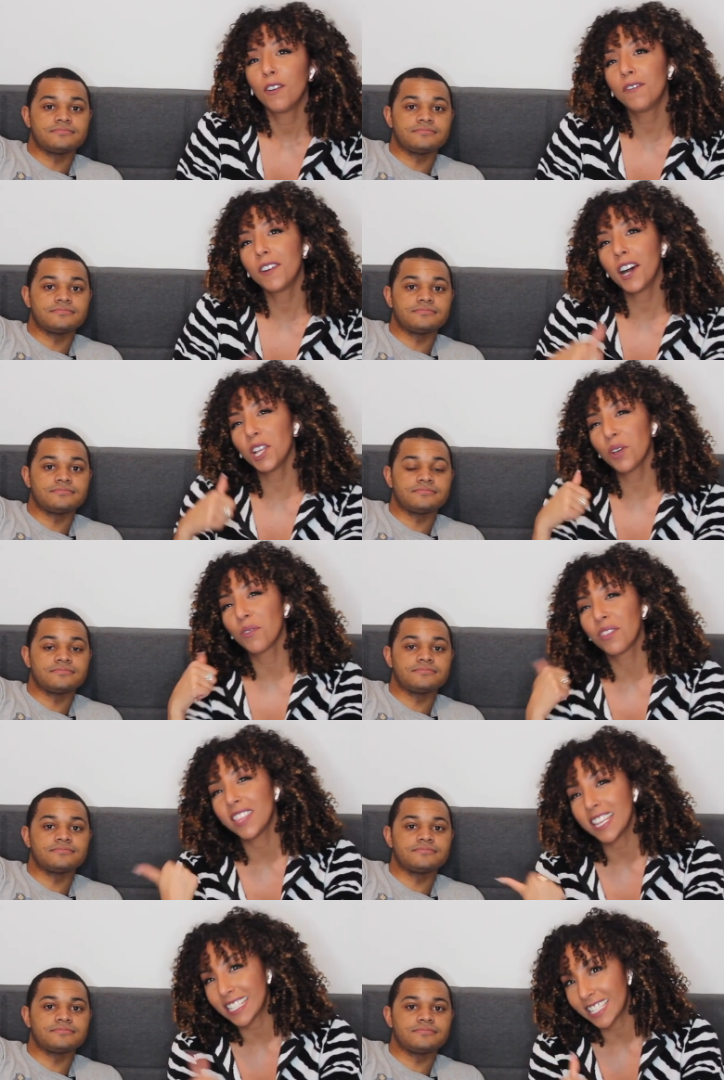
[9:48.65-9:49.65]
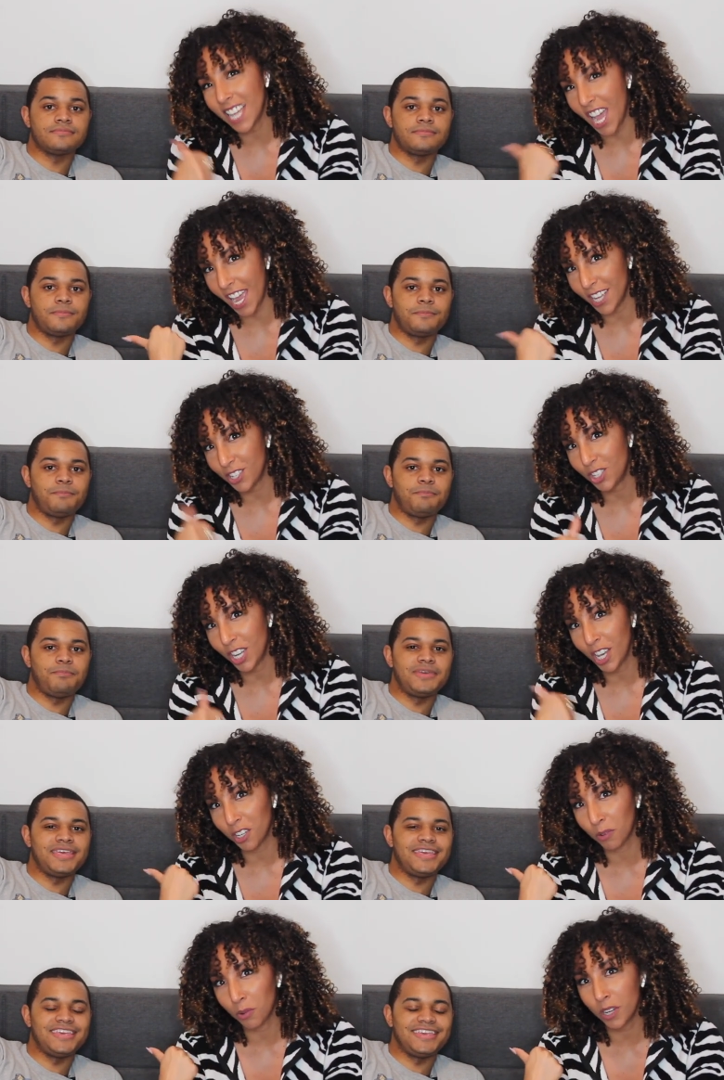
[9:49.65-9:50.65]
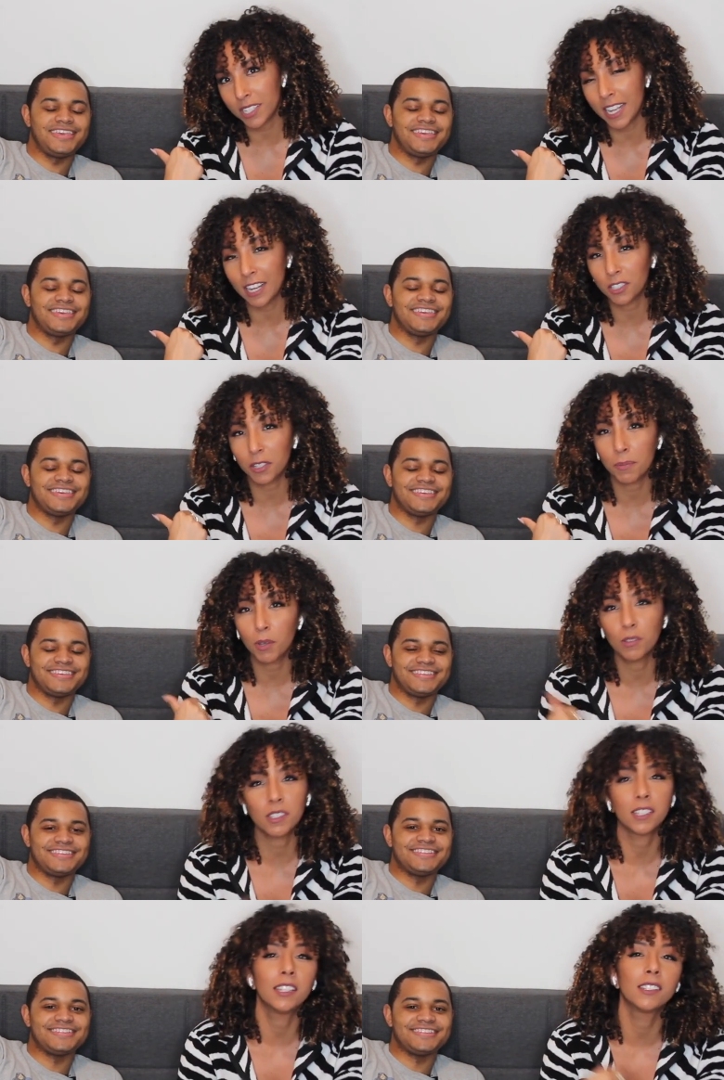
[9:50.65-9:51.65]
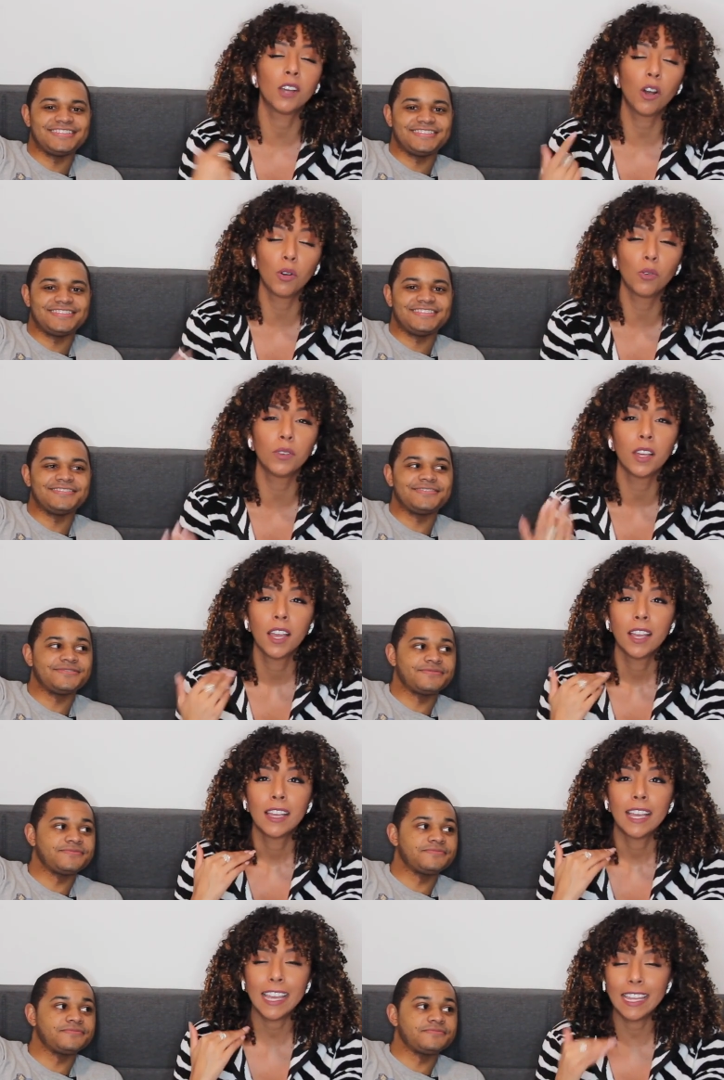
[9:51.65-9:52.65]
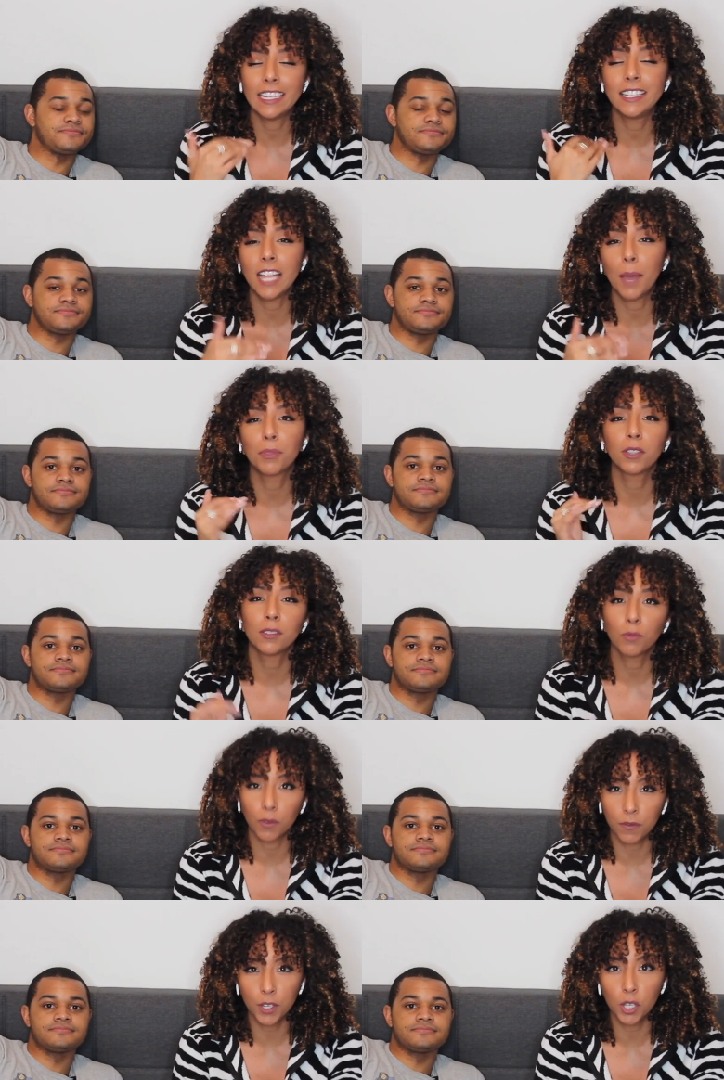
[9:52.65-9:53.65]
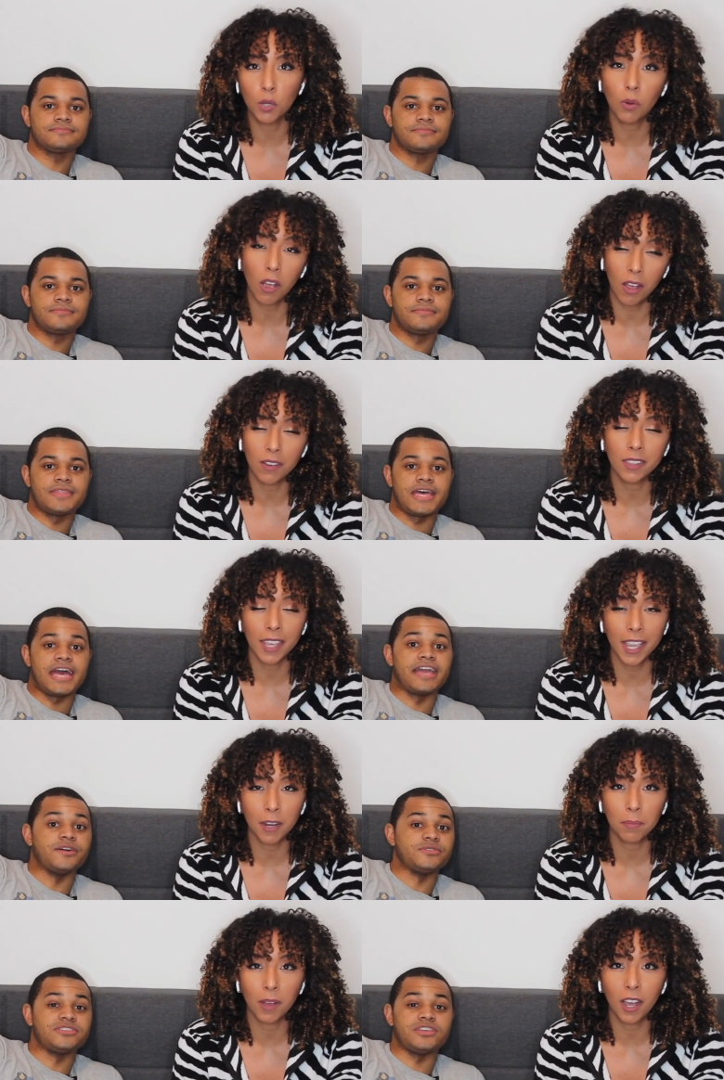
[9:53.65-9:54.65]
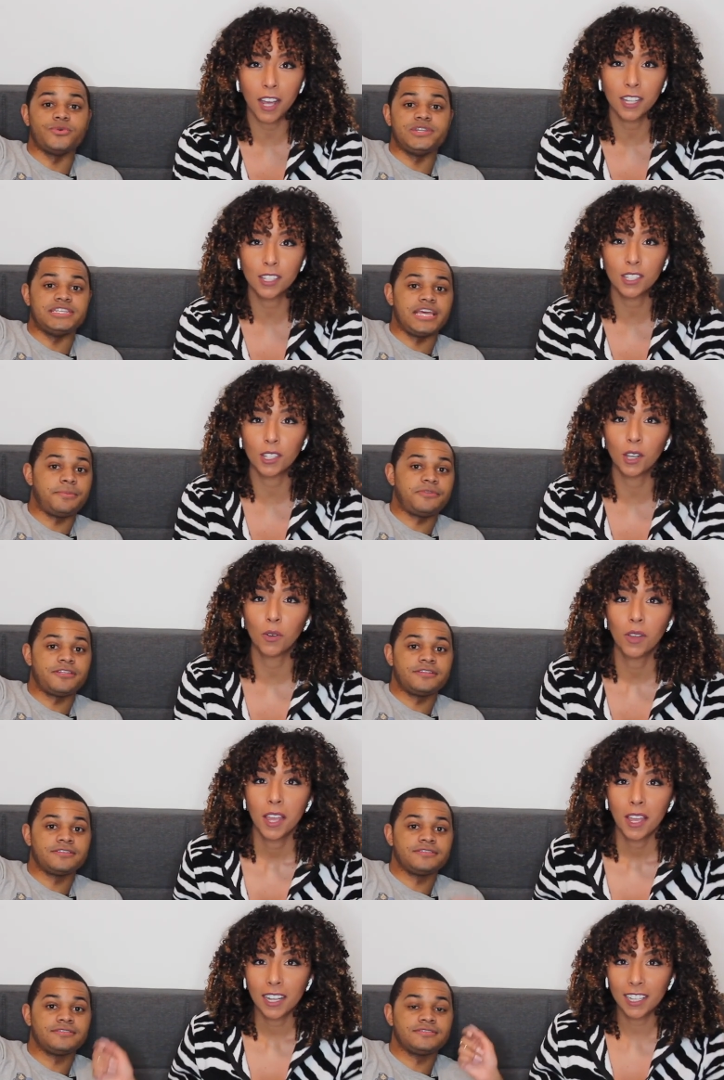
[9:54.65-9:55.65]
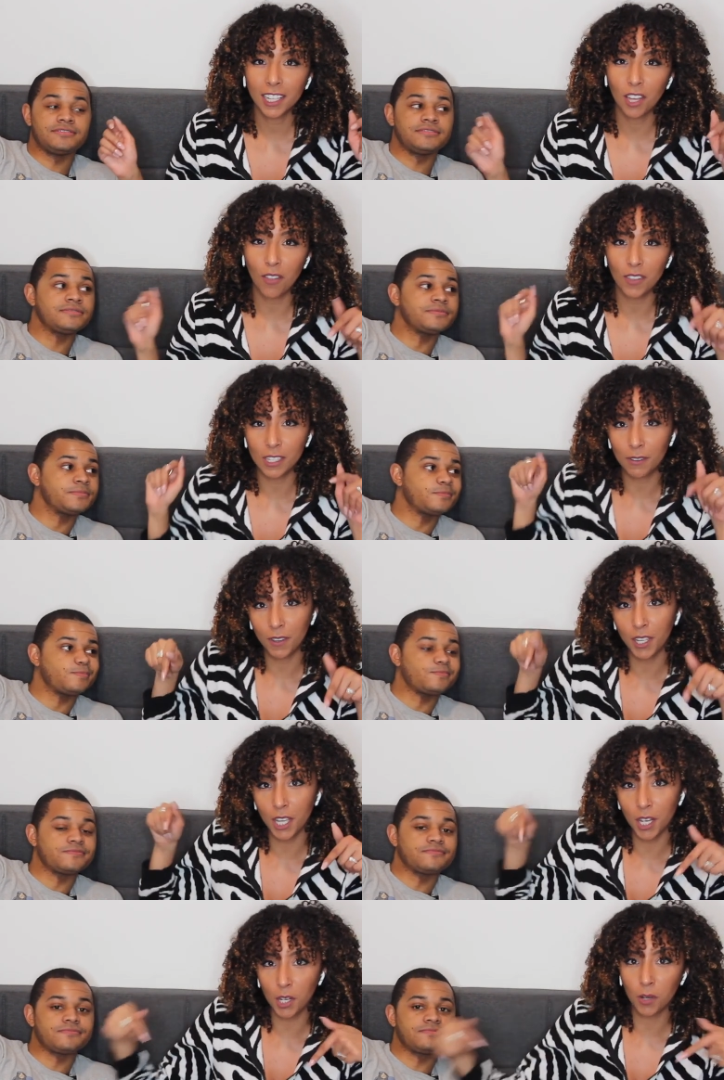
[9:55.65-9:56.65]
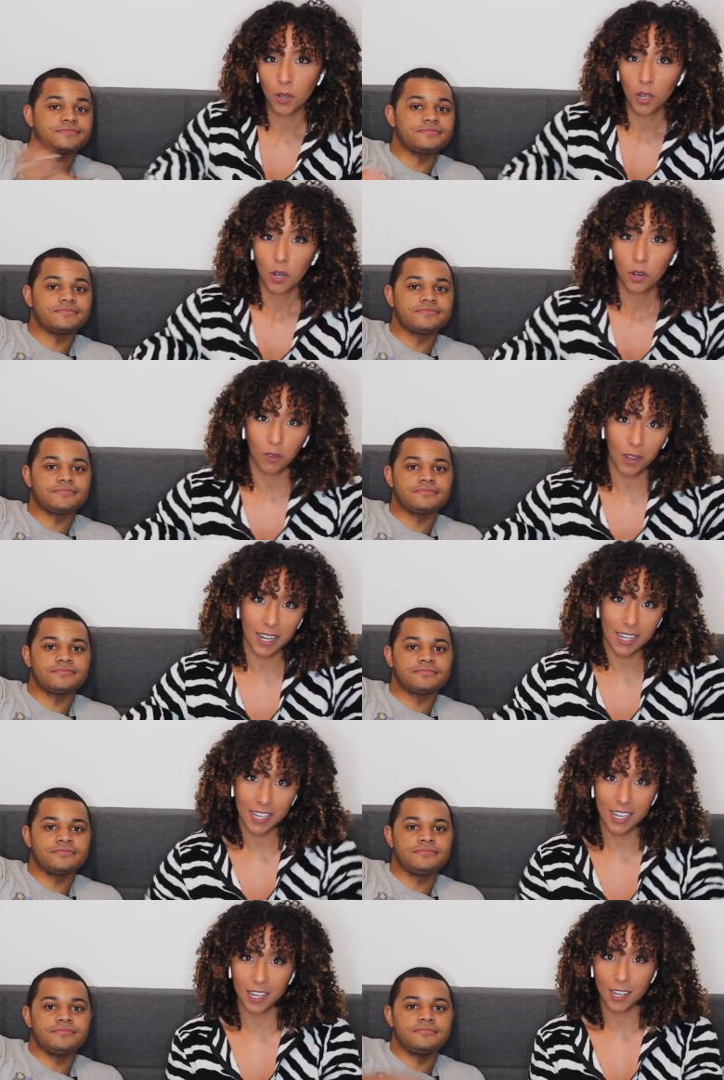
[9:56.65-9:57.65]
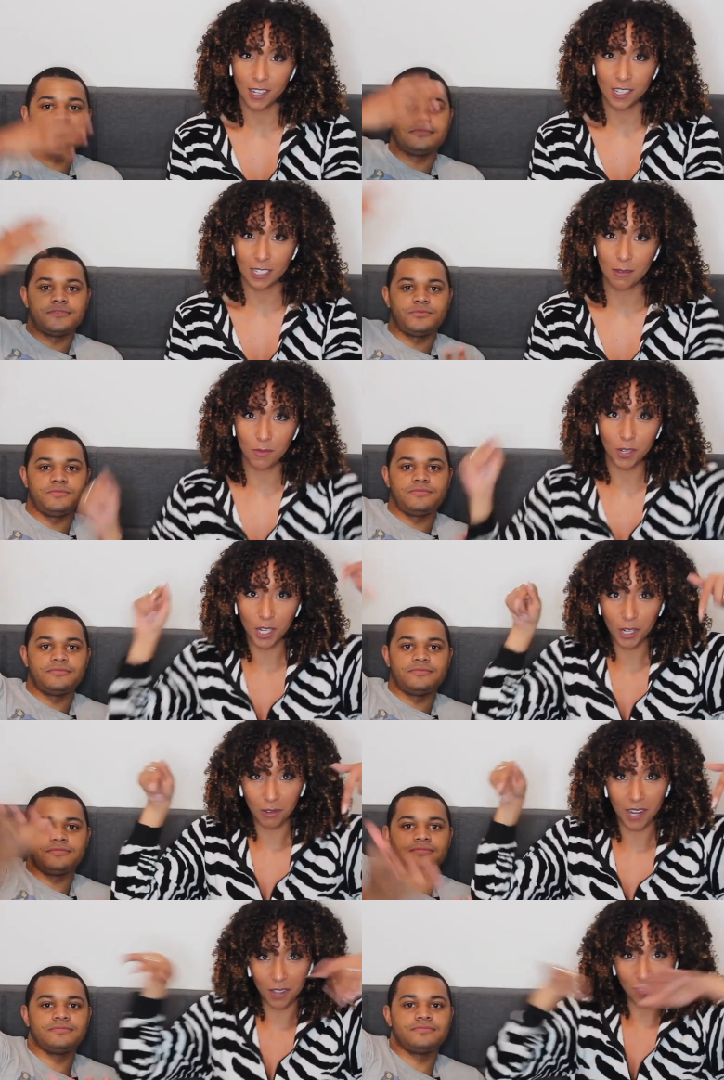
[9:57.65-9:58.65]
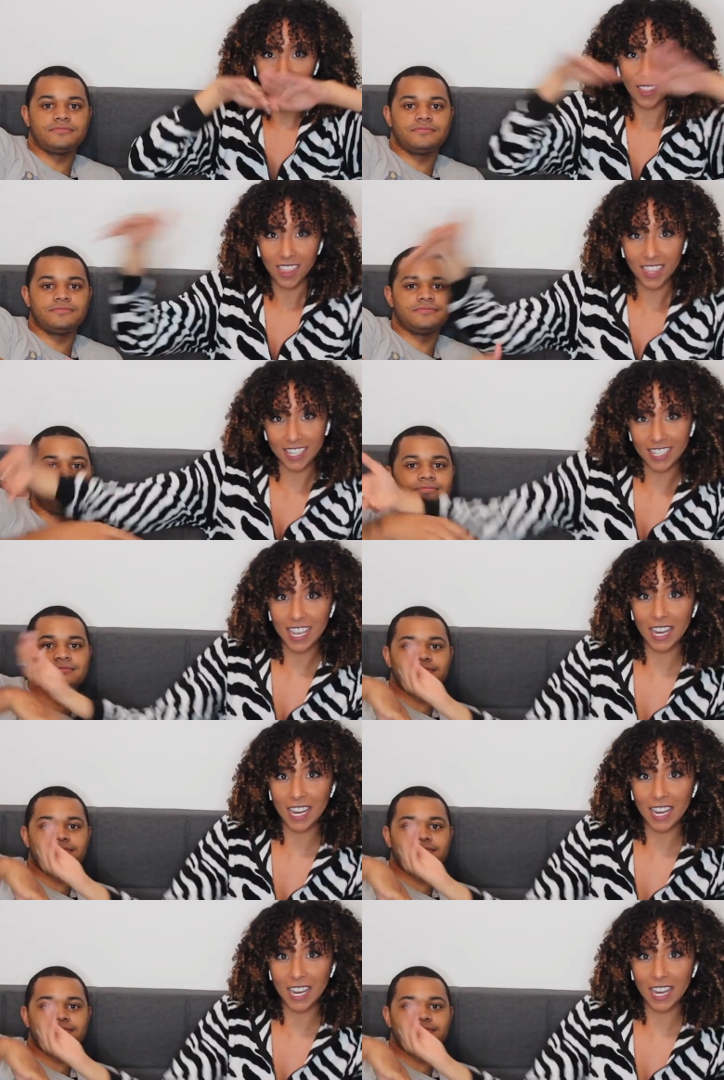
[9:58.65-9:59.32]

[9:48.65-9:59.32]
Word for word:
Speaker 1: follow this guy's channel. Royce actually posted his own in-depth review on the I AirPods. so in-depth. So click on this video right here somewhere around this